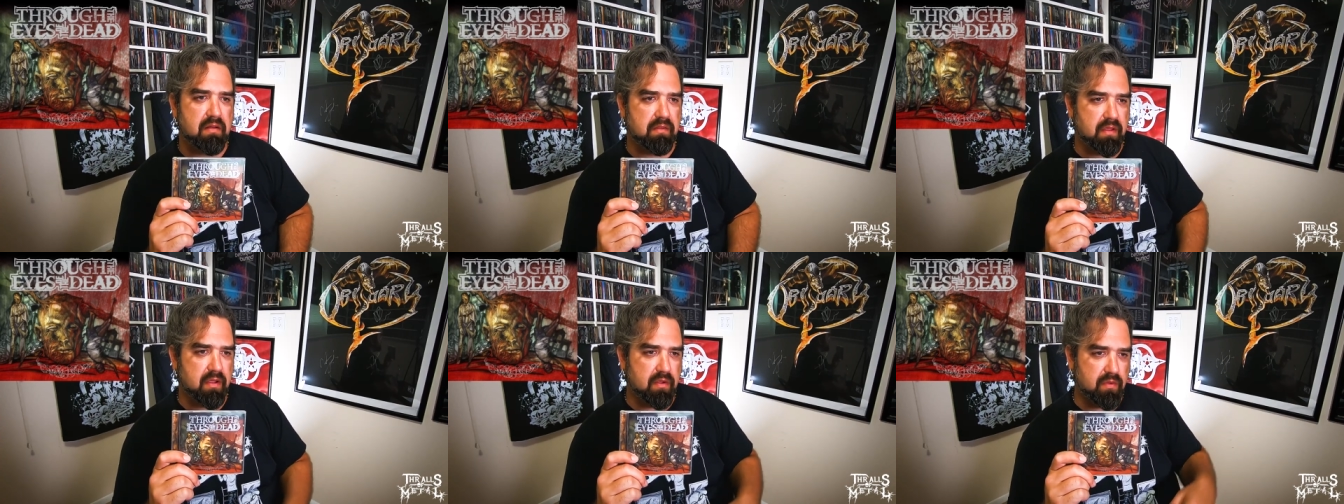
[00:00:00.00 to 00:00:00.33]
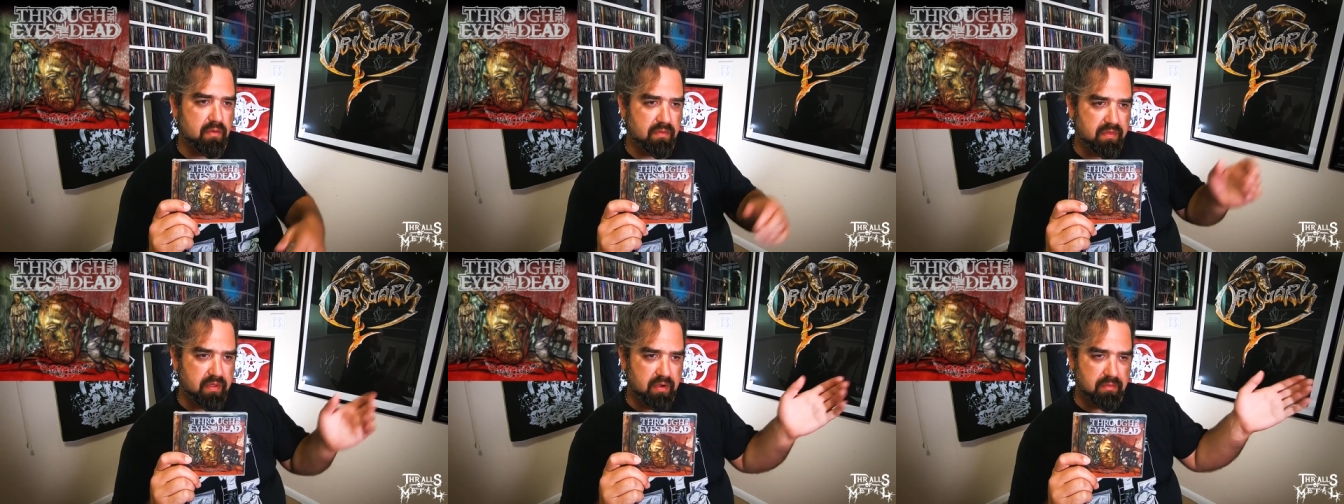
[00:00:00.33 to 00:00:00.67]

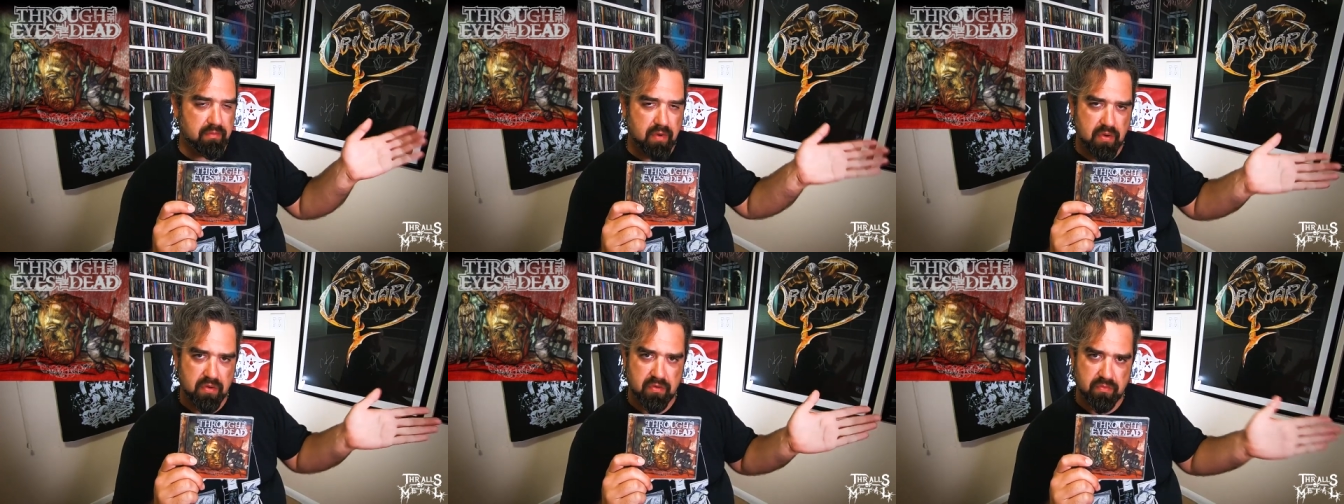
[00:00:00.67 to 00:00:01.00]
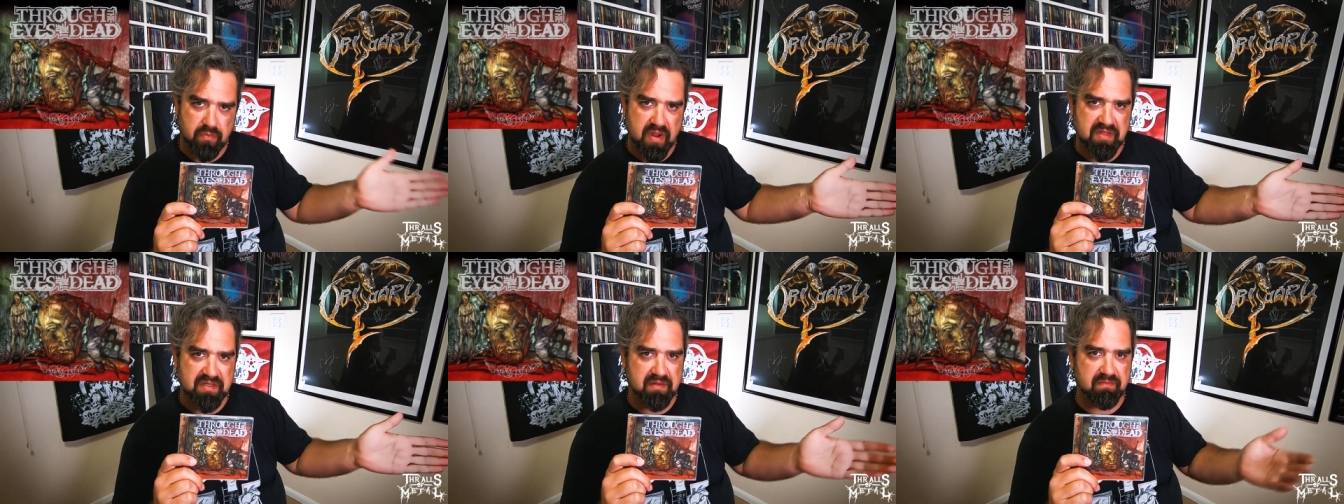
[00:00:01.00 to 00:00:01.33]
though their more
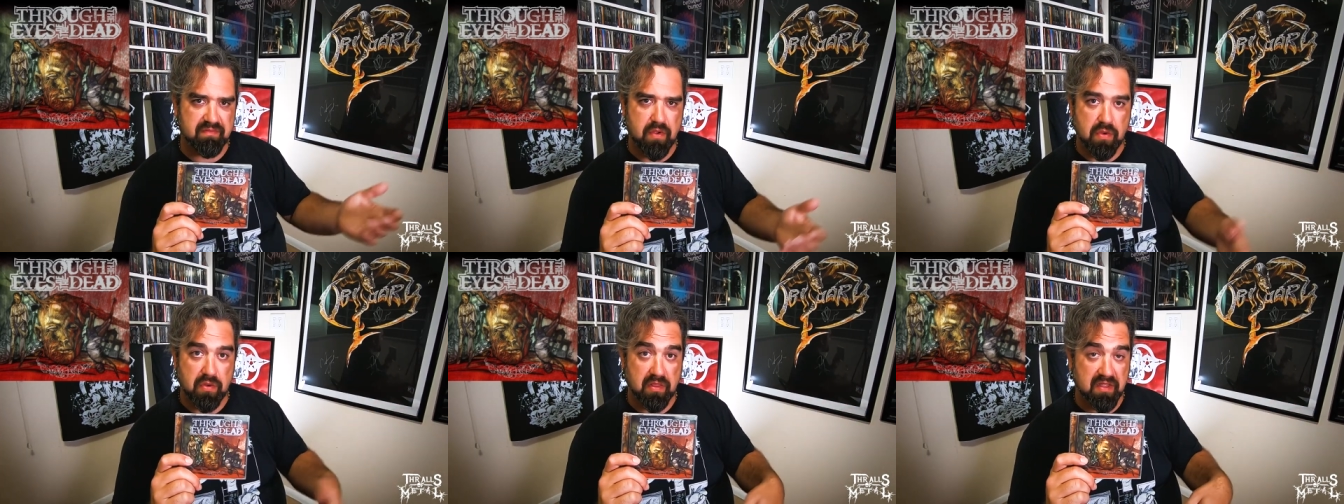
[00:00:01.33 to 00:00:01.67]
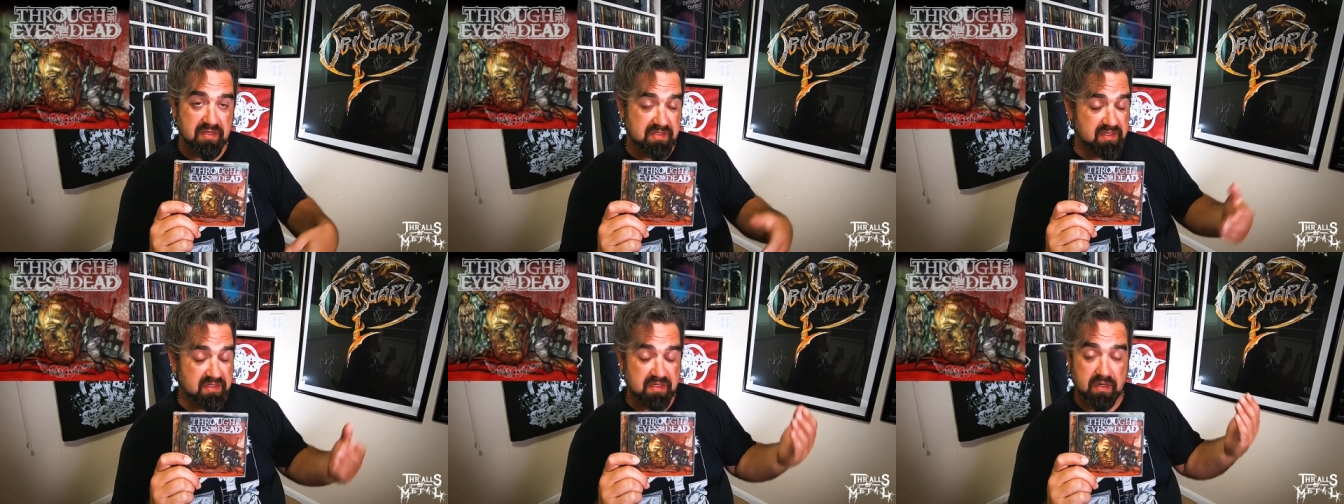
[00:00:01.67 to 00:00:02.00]
recent
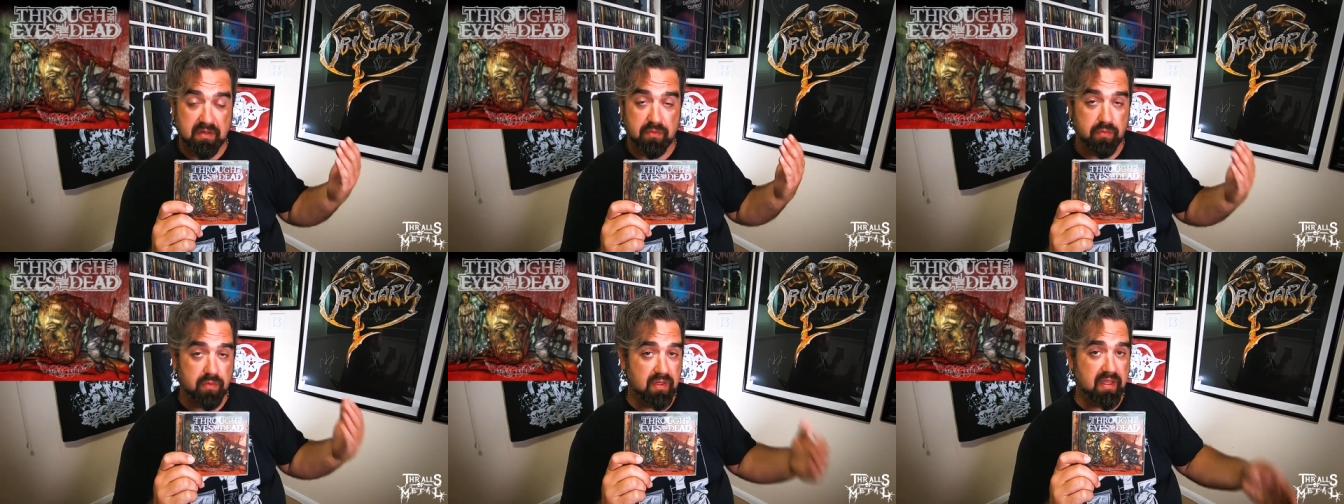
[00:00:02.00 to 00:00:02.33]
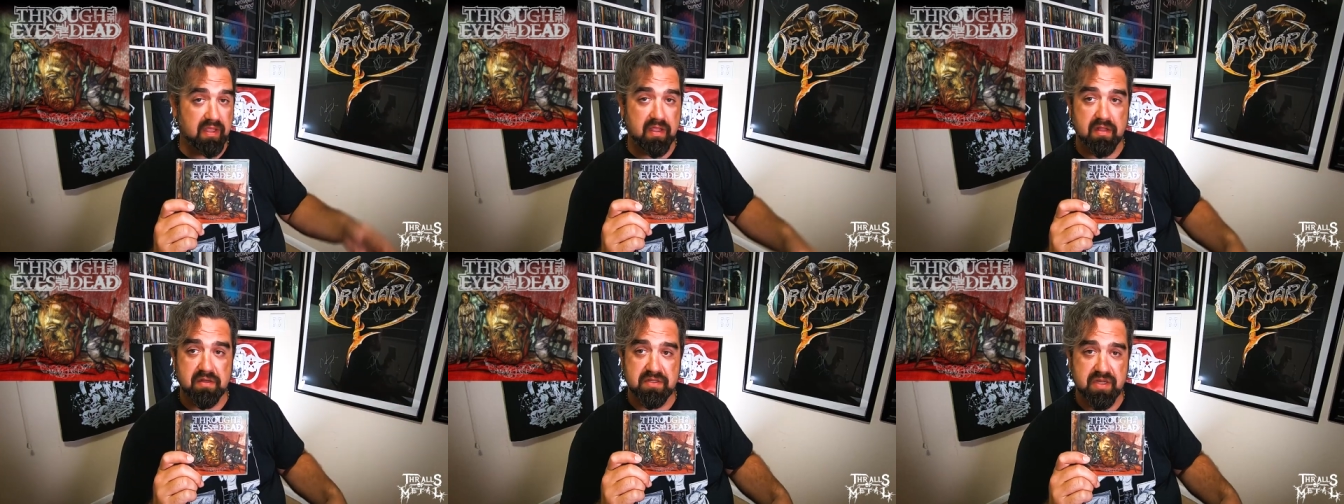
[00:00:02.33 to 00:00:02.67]
vocalist has done a really
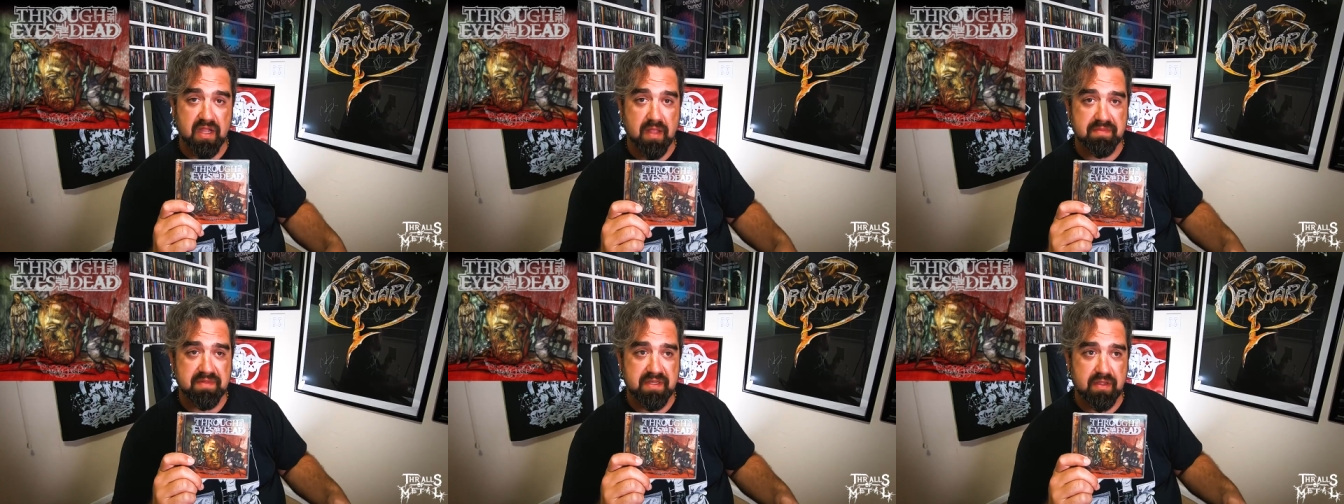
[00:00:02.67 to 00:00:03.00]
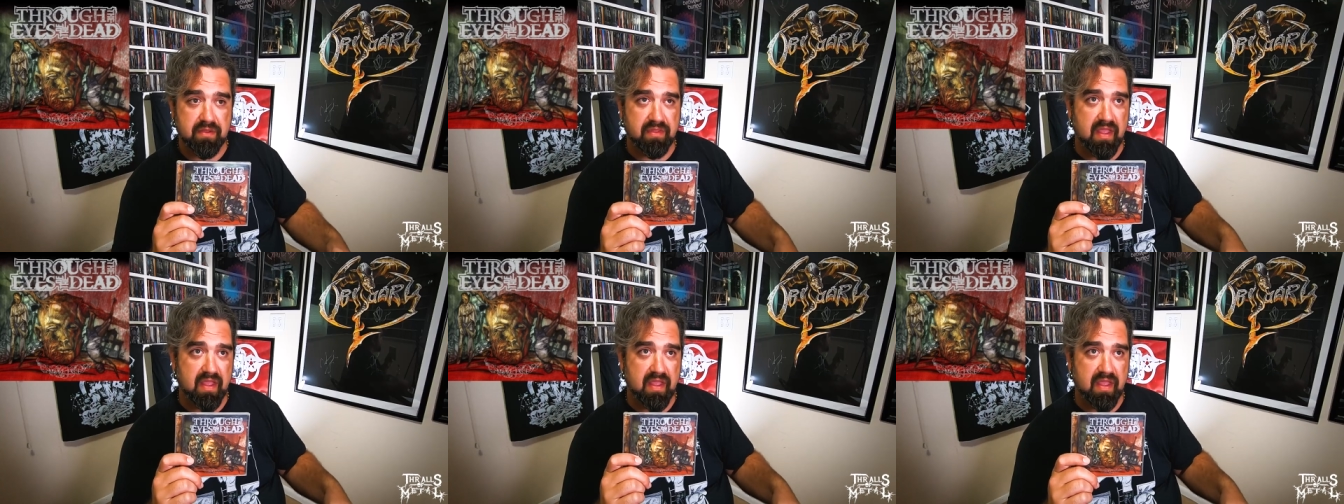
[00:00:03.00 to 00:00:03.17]
good job too.